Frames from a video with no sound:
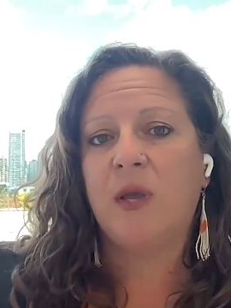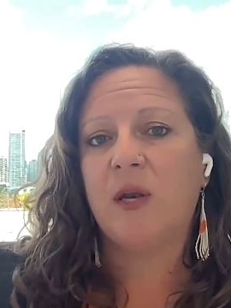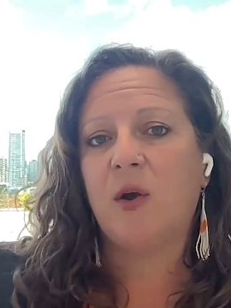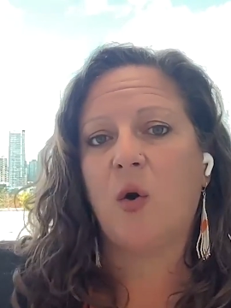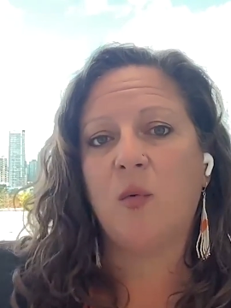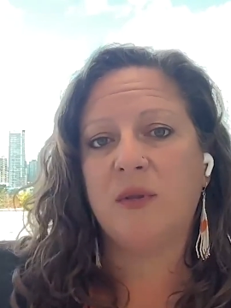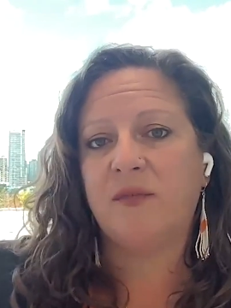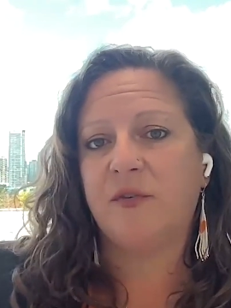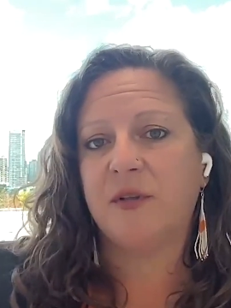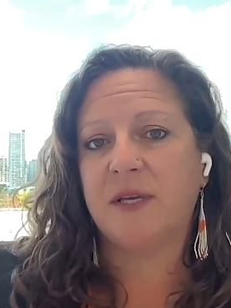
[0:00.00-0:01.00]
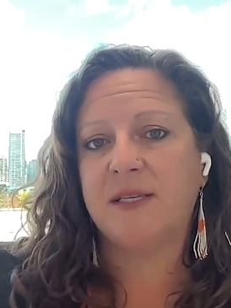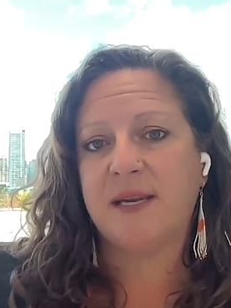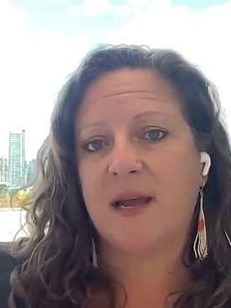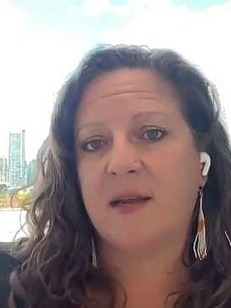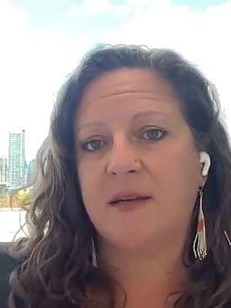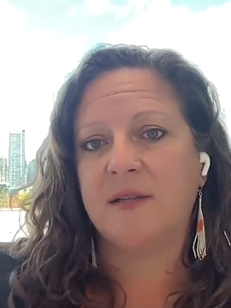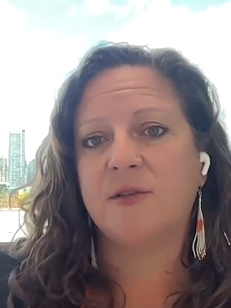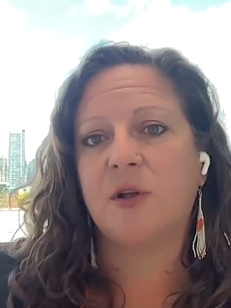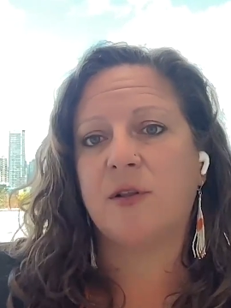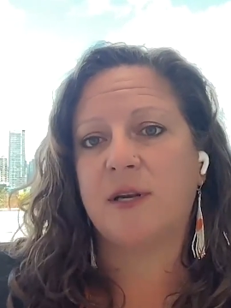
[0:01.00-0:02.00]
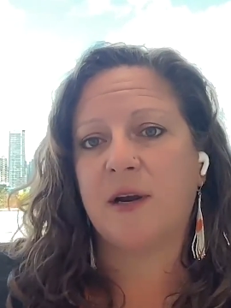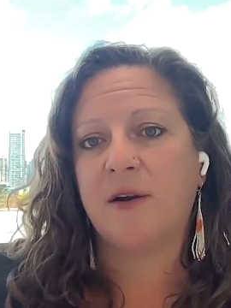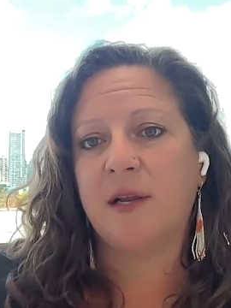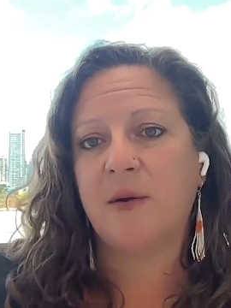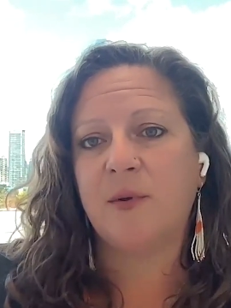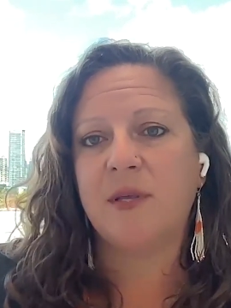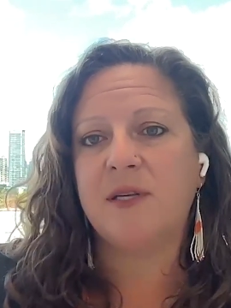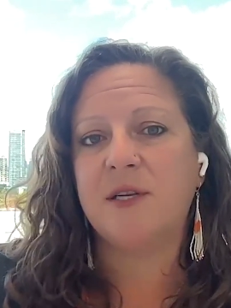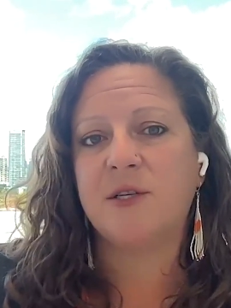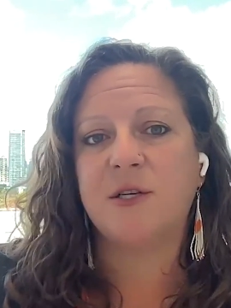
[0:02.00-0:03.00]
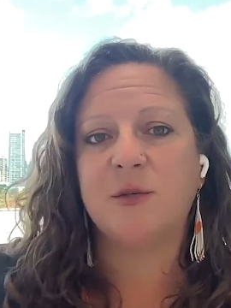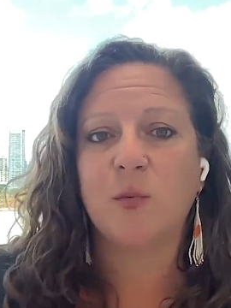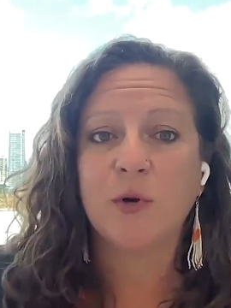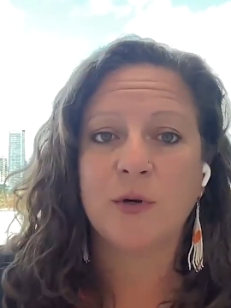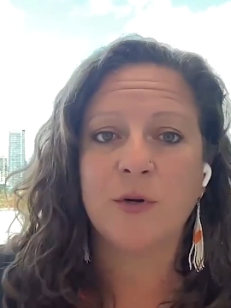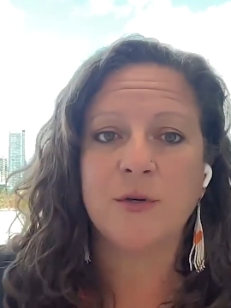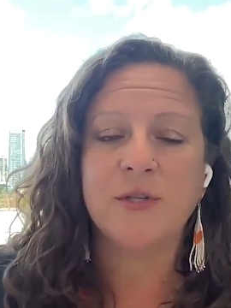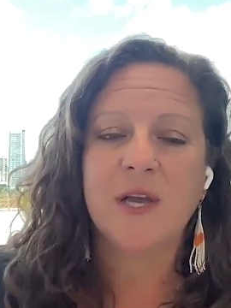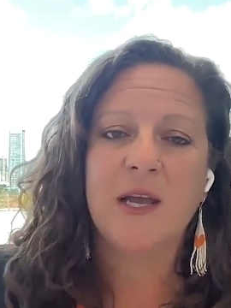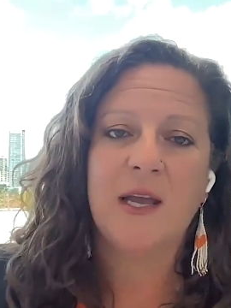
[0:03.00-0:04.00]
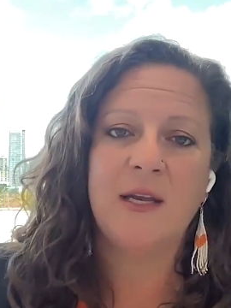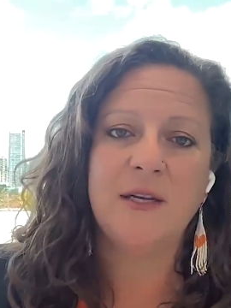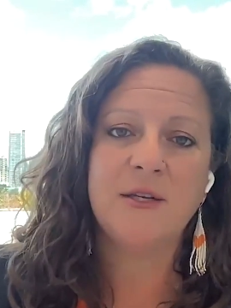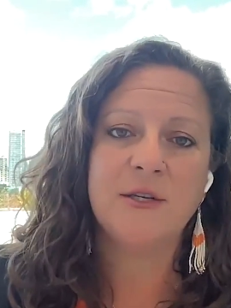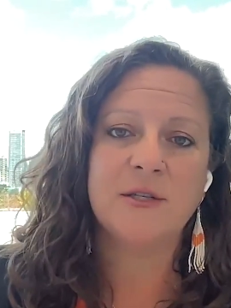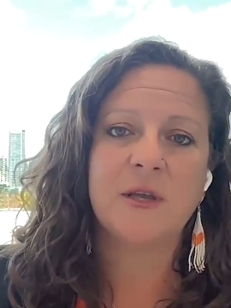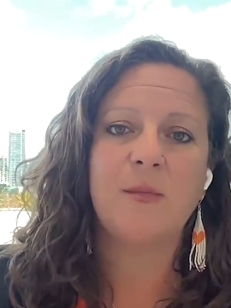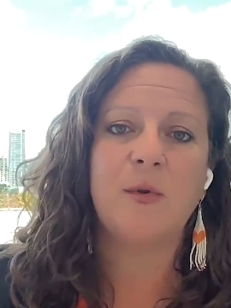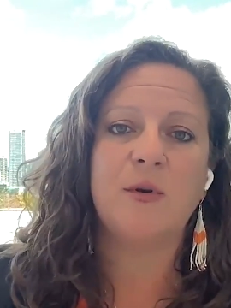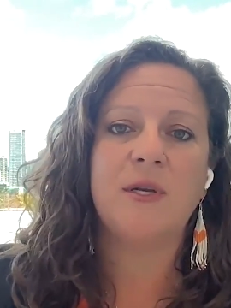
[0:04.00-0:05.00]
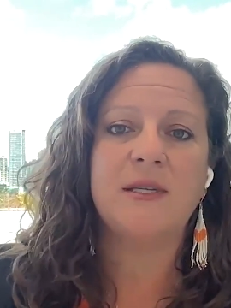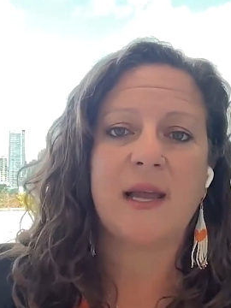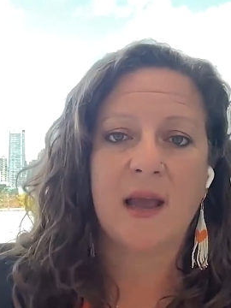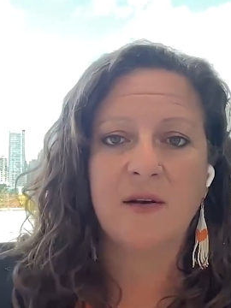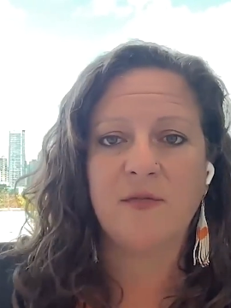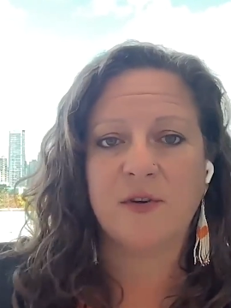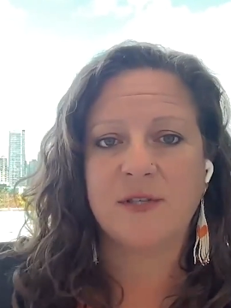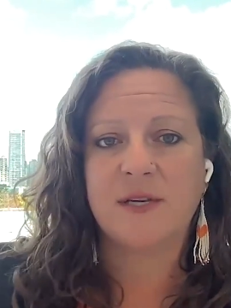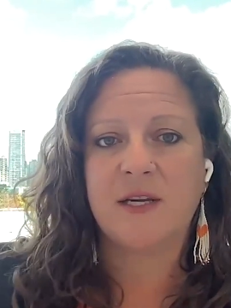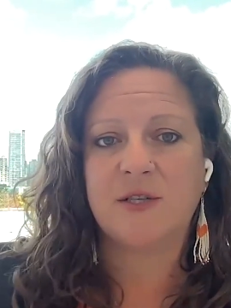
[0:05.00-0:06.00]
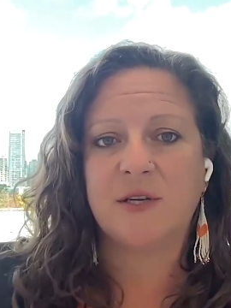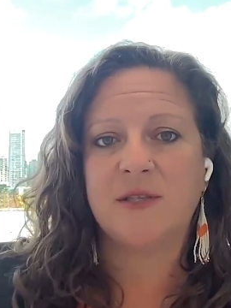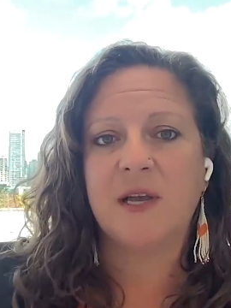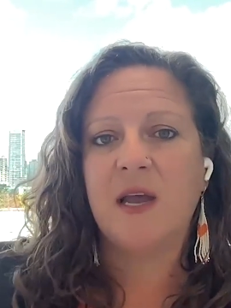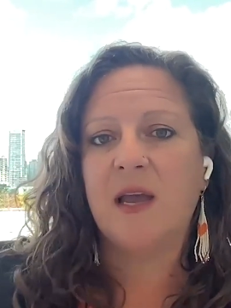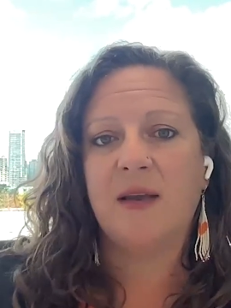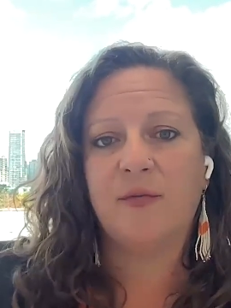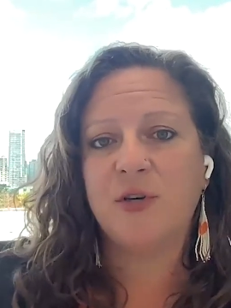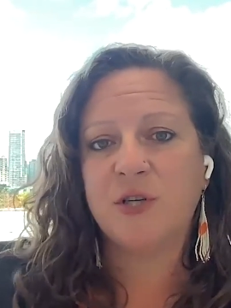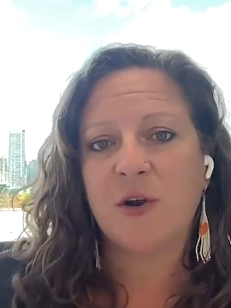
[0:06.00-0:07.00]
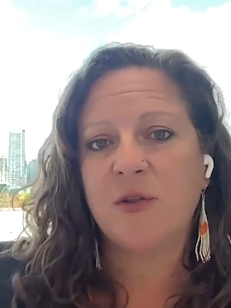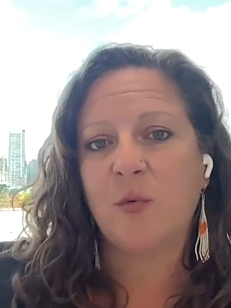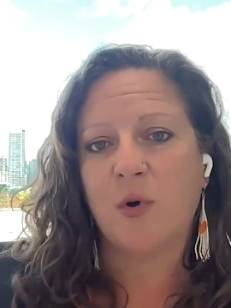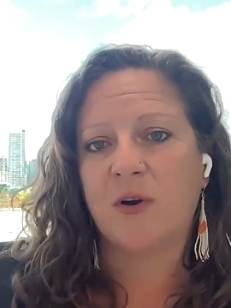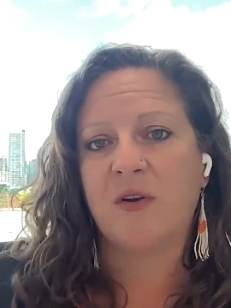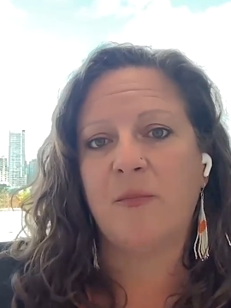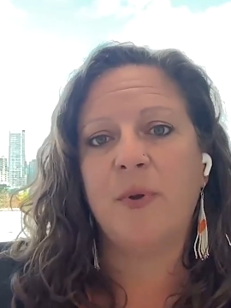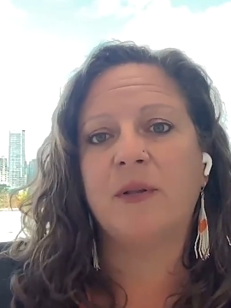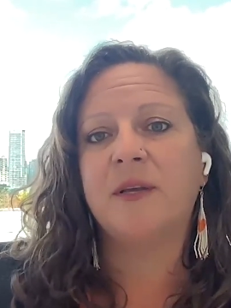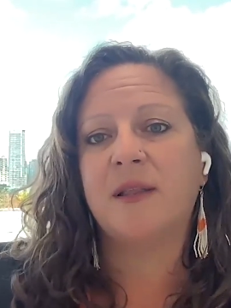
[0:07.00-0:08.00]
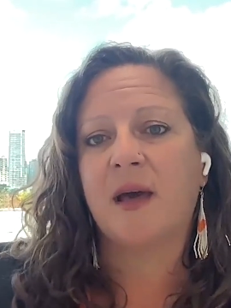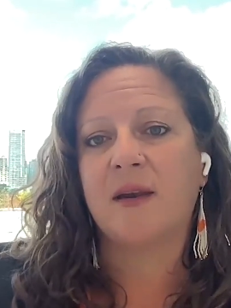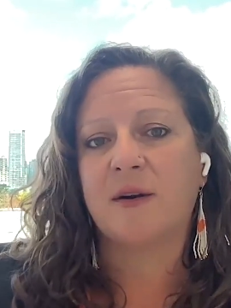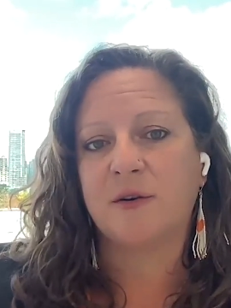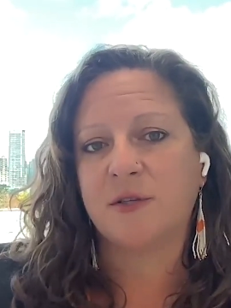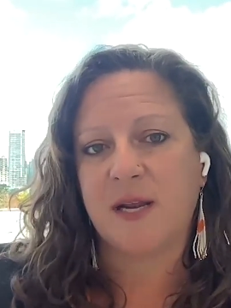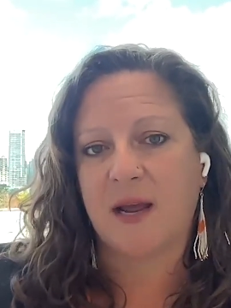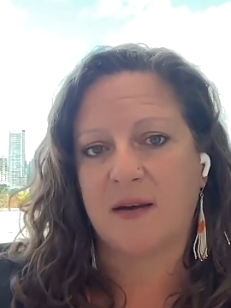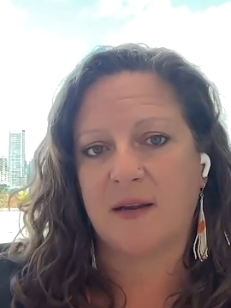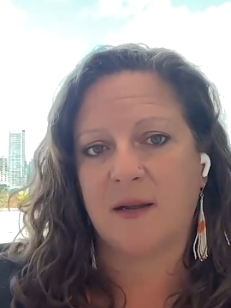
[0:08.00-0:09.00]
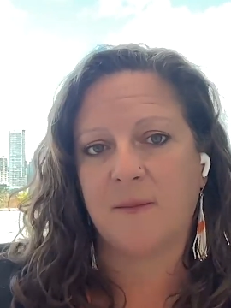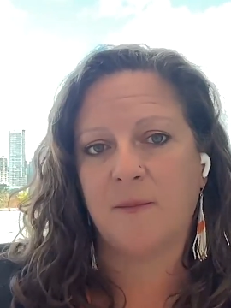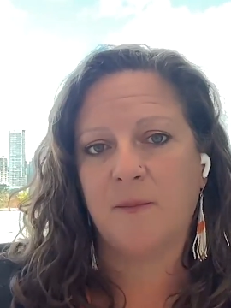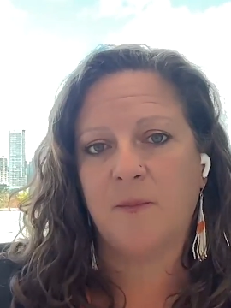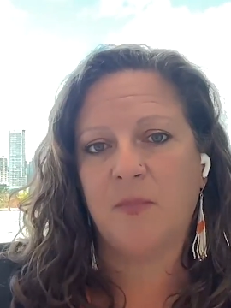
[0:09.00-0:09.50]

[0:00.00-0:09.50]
We can only fully stand in solidarity with Indigenous workers, Indigenous communities, and First Nations if we share the work of building that understanding.